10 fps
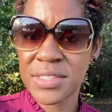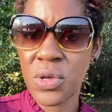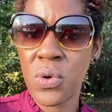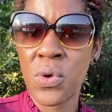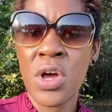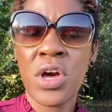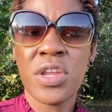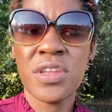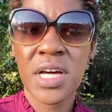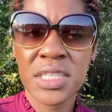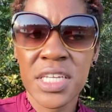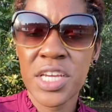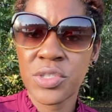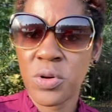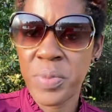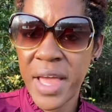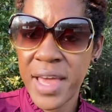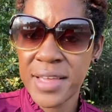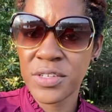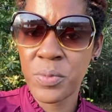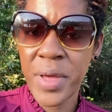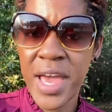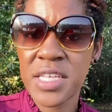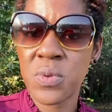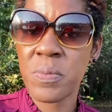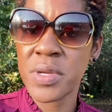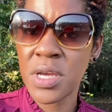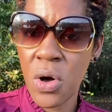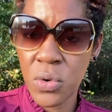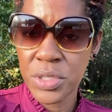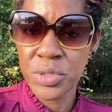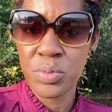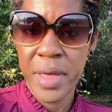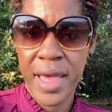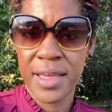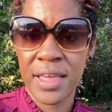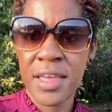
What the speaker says: So nothing in your past won't be holding you back.